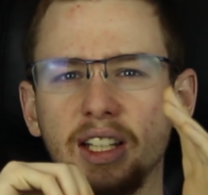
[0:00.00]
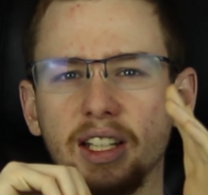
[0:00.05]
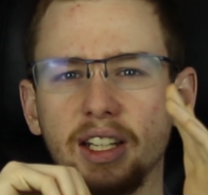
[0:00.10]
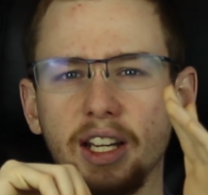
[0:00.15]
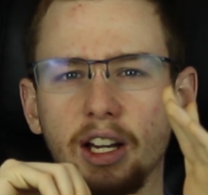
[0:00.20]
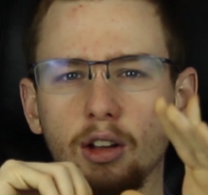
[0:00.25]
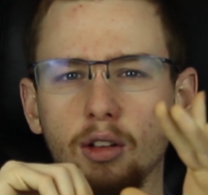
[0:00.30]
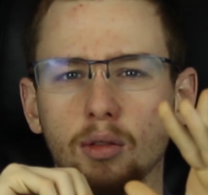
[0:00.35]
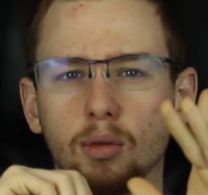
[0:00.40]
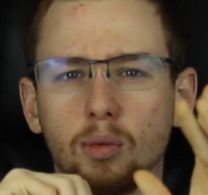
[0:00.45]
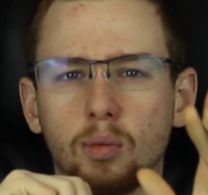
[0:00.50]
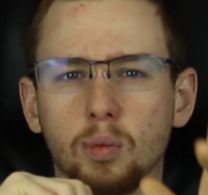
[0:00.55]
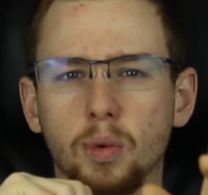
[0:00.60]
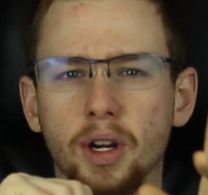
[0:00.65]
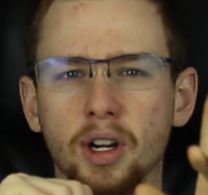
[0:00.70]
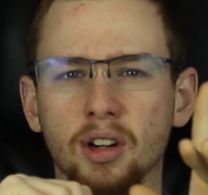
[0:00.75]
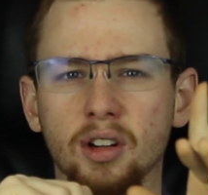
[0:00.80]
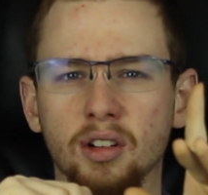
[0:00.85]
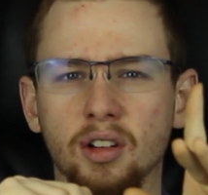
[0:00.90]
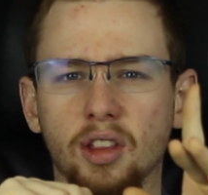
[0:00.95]
Now,
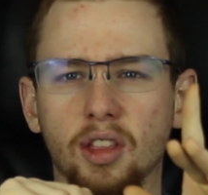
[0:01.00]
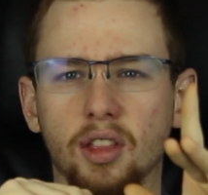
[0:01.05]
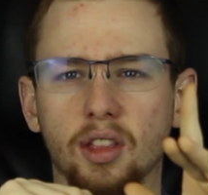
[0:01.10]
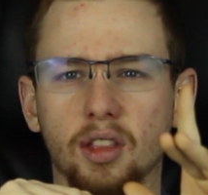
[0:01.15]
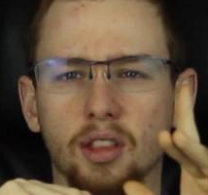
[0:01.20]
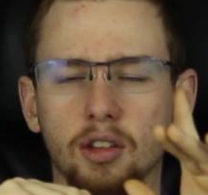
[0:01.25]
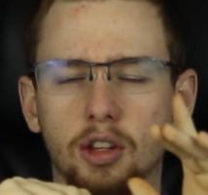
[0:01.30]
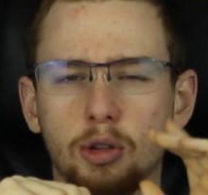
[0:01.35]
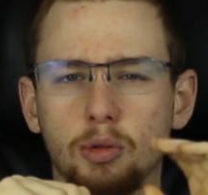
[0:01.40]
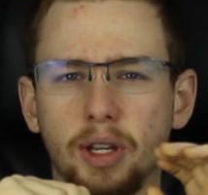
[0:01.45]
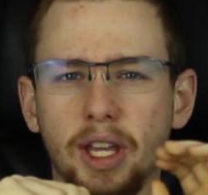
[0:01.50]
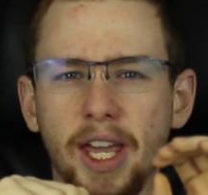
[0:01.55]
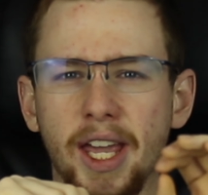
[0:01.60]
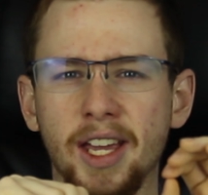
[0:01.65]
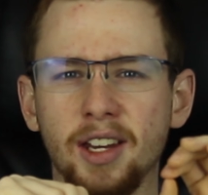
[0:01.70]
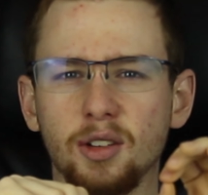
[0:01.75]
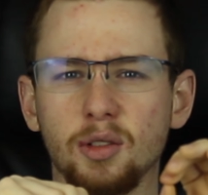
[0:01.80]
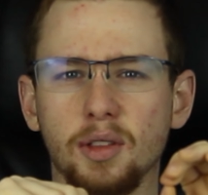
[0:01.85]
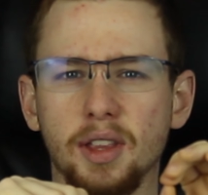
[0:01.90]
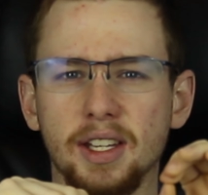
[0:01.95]
where you
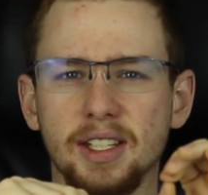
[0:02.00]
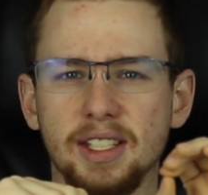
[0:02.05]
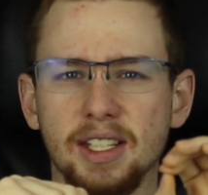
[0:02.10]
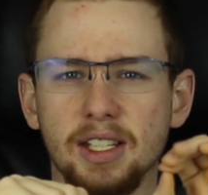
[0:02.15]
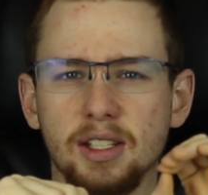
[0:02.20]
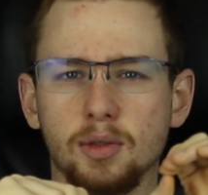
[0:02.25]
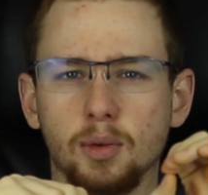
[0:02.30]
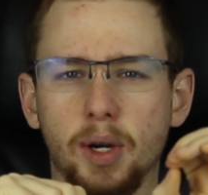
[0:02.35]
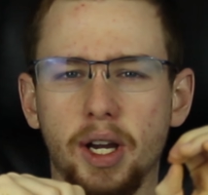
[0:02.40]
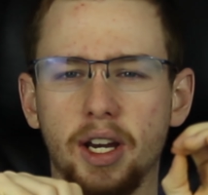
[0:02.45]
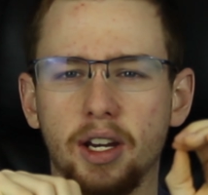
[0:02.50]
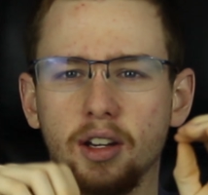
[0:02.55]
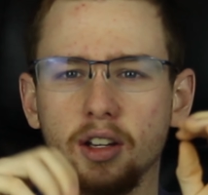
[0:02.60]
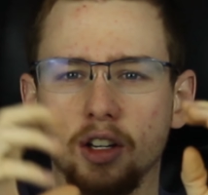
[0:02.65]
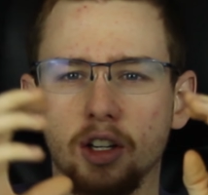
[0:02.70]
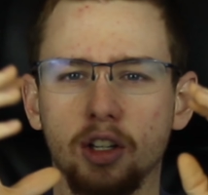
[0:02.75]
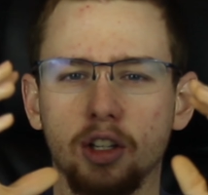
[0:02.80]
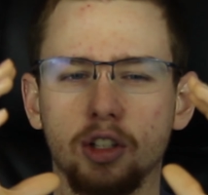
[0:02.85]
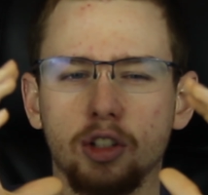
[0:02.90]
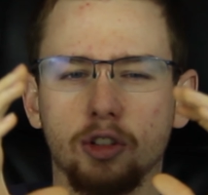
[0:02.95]
can't do this is when
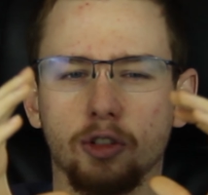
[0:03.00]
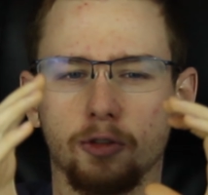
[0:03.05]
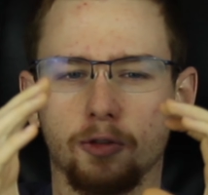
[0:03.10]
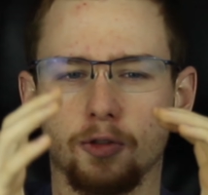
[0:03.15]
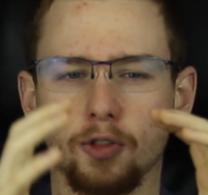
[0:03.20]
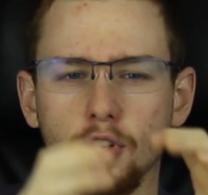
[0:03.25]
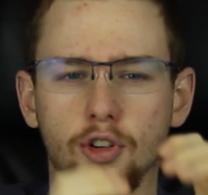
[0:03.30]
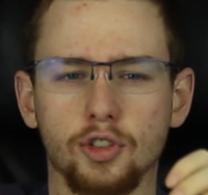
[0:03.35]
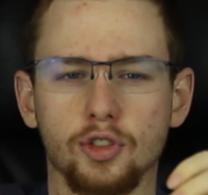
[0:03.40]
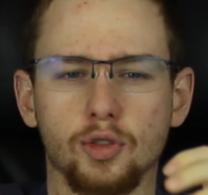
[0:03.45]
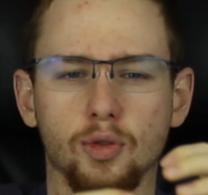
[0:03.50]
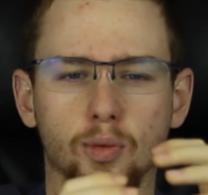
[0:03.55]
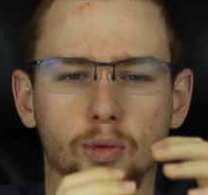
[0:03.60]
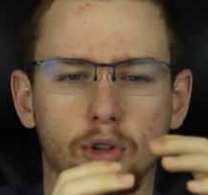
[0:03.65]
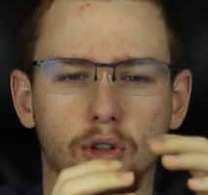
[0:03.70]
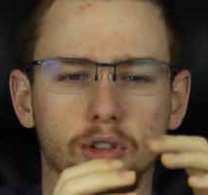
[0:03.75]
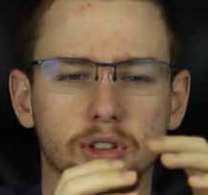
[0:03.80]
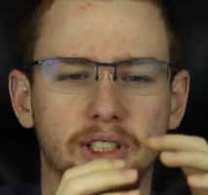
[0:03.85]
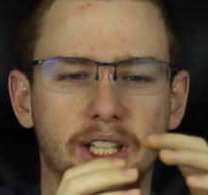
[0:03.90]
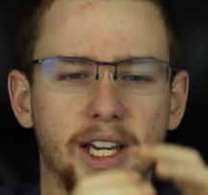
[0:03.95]
your
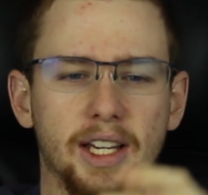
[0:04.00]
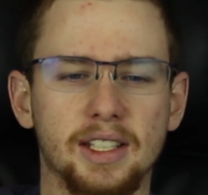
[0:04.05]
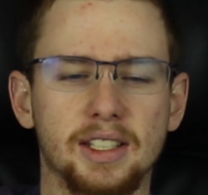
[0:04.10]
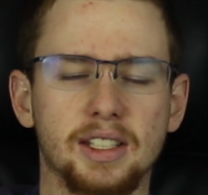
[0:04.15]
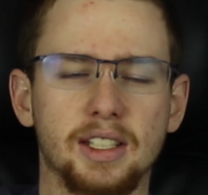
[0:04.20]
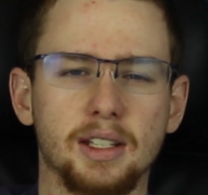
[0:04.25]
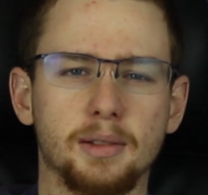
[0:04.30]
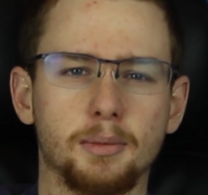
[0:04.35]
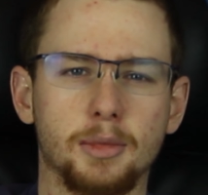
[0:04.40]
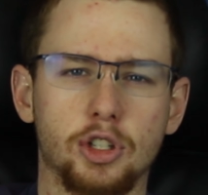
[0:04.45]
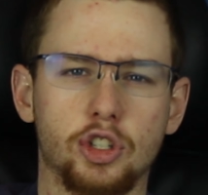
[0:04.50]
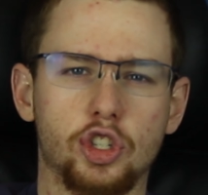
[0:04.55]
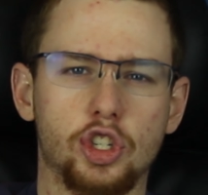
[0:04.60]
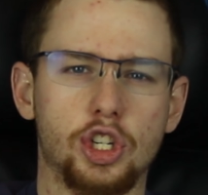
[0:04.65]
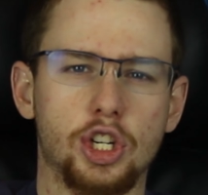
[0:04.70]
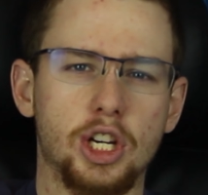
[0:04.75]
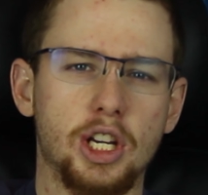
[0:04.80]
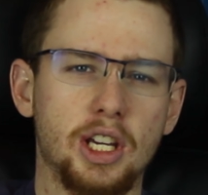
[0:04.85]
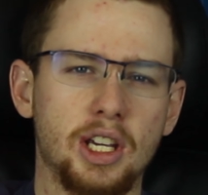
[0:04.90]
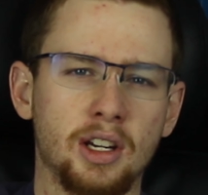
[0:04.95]
virtual testing
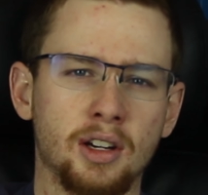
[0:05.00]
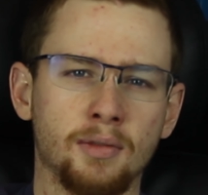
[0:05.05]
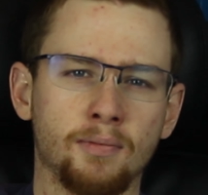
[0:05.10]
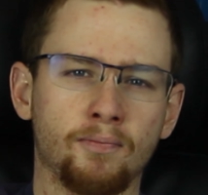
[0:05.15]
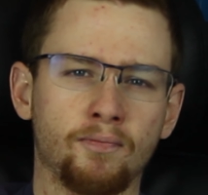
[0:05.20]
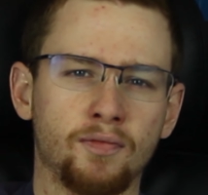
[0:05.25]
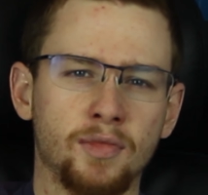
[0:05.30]
machine,